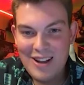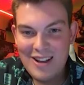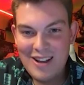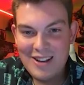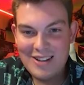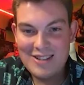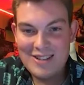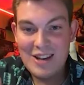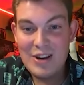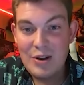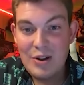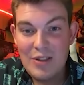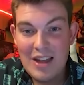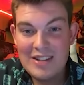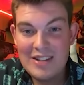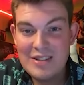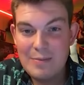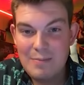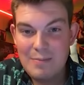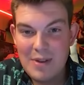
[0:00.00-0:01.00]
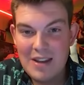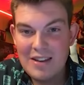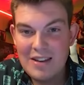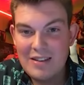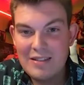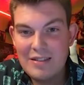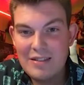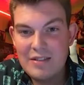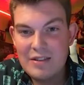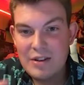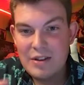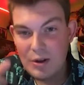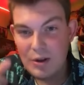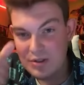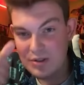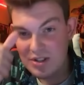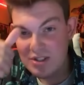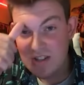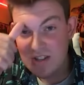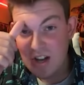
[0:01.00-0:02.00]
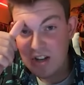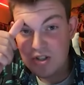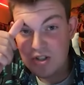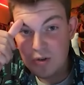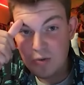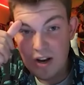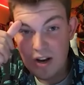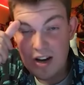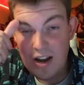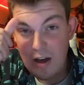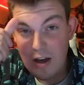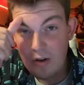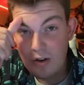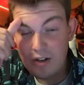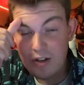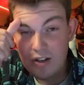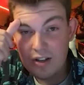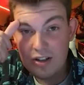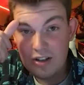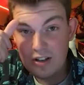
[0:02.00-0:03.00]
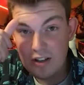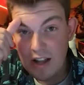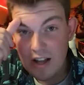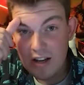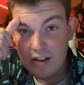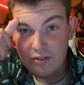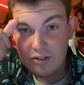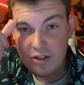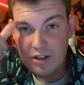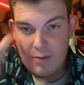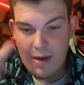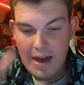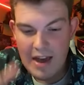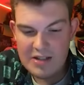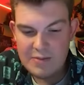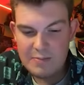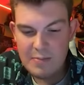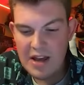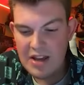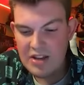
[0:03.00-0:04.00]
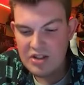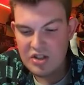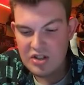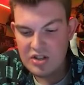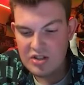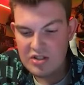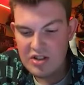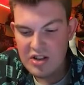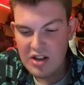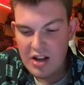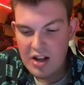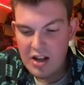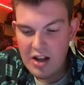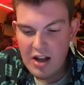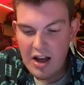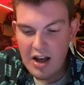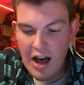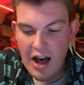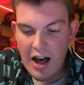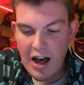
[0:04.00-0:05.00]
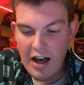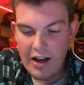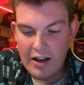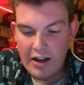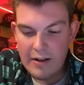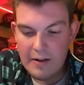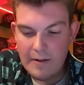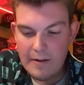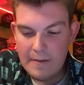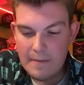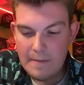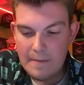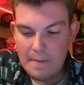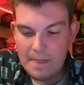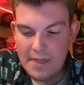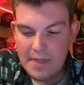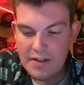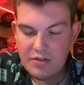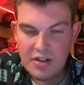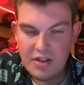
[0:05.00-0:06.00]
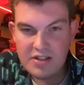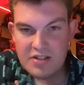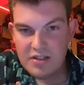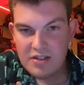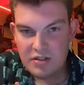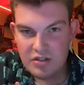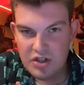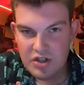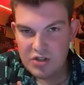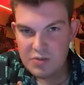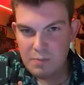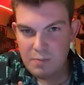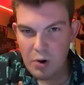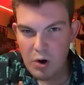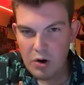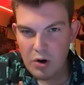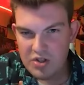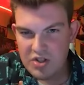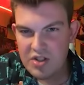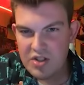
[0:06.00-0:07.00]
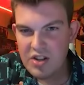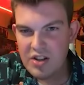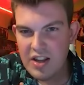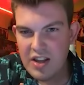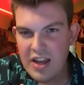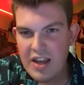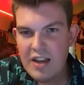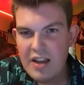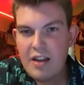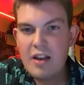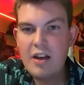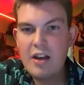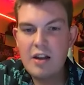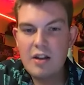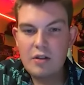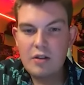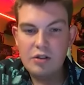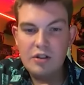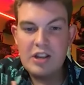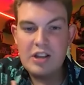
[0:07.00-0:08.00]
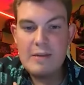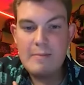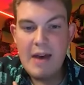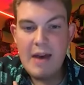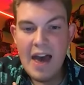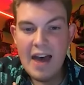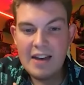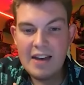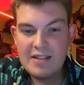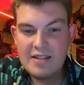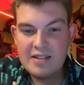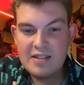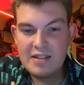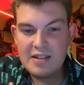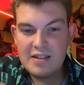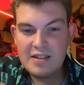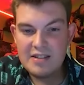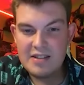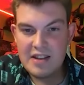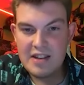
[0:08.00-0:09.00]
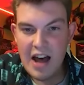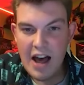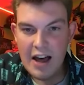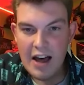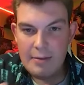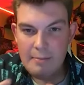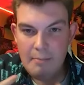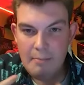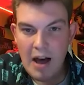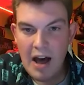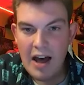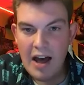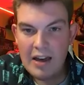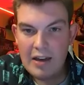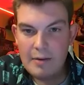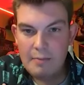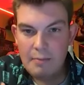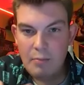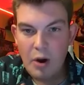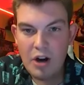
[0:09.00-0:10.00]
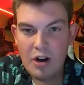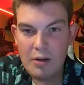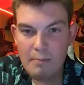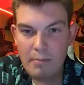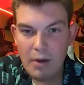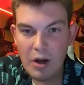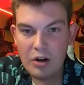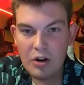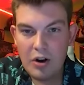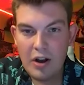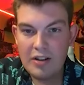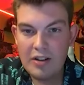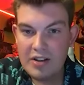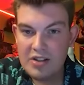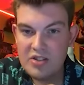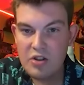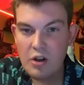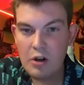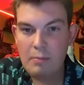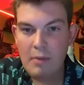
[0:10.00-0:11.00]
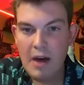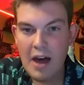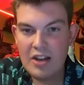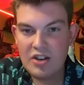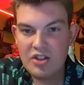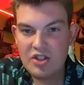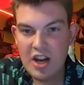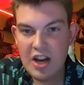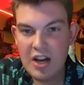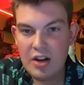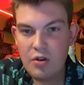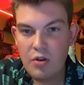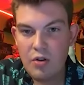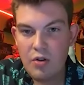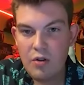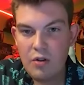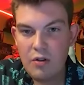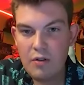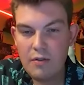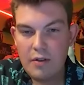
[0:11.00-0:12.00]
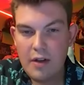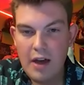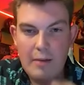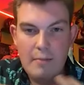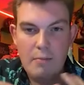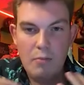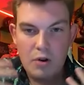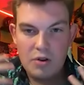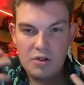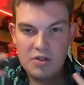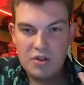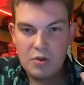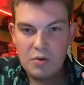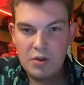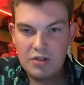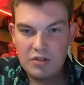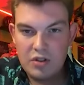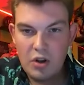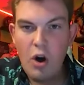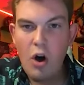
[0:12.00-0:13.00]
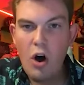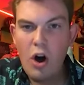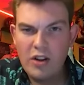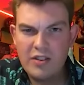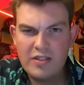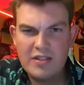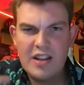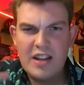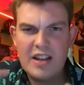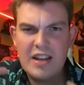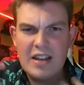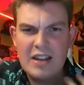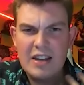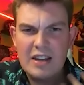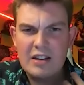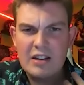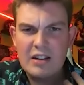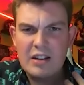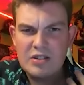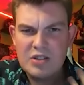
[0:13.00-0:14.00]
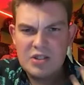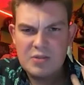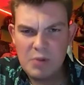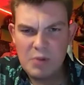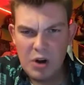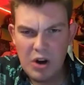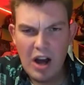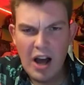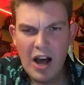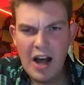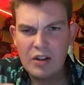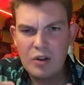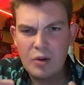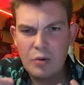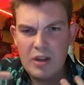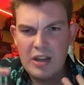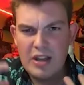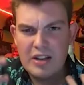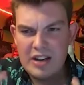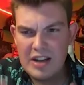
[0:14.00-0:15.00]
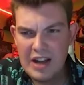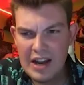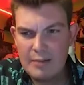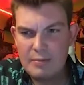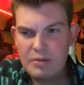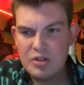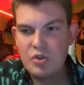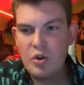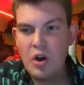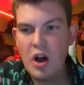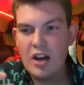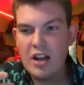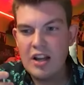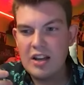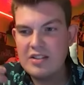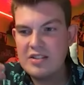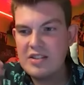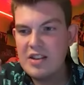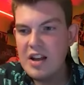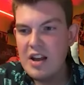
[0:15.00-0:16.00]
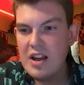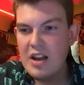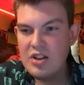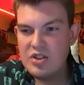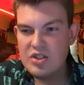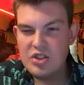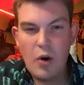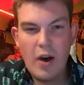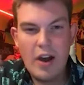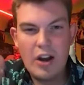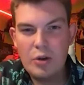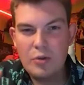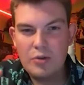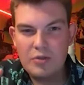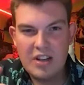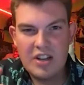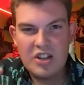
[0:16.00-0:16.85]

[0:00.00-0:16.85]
because I know that's a big you know discussion right now in, in a lot of Lemax pages. Uh, this just personally, Lemax is not my bread and butter, at least on my channel. Mm-hmm. I'm more so into haunting and, and spirit yep. Halloween and animatronics. So I don't. You do